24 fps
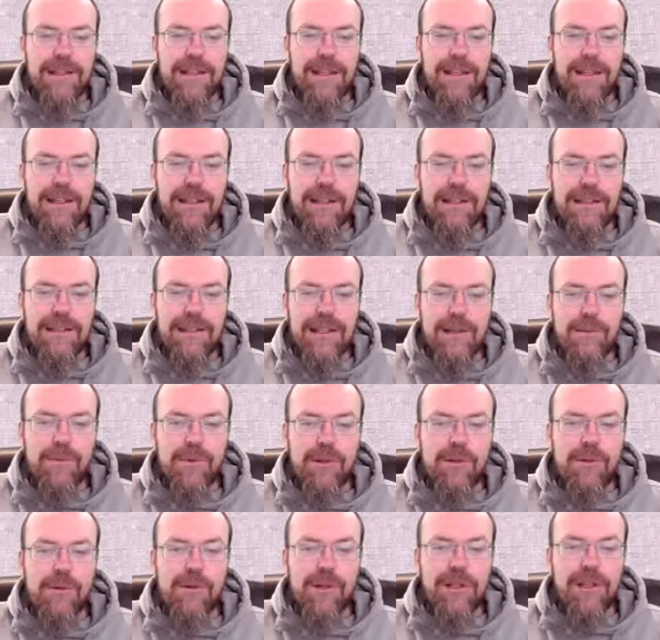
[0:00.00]
They they will
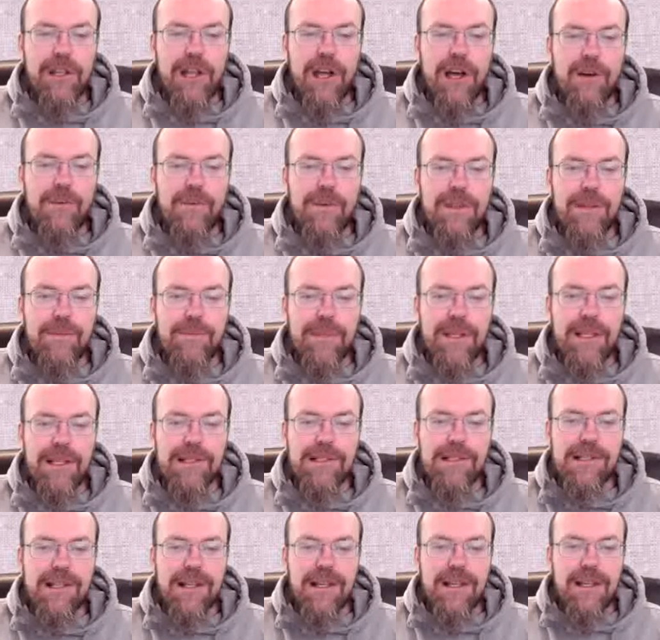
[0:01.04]
go along with the
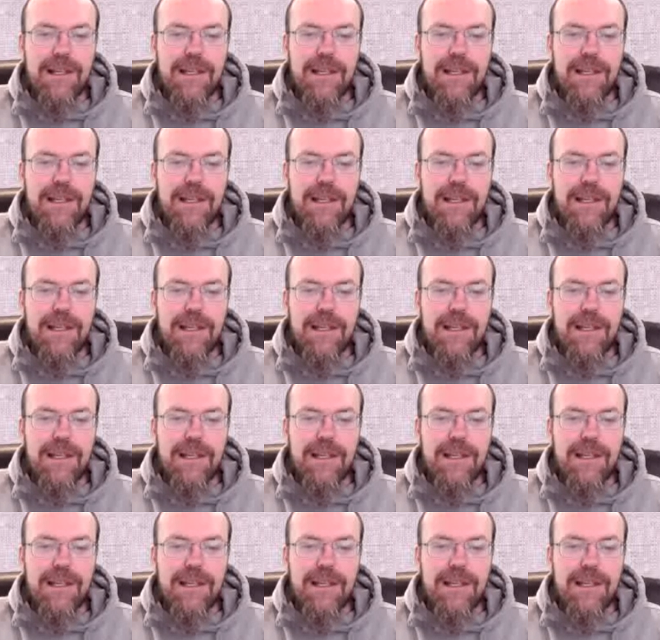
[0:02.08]
beast,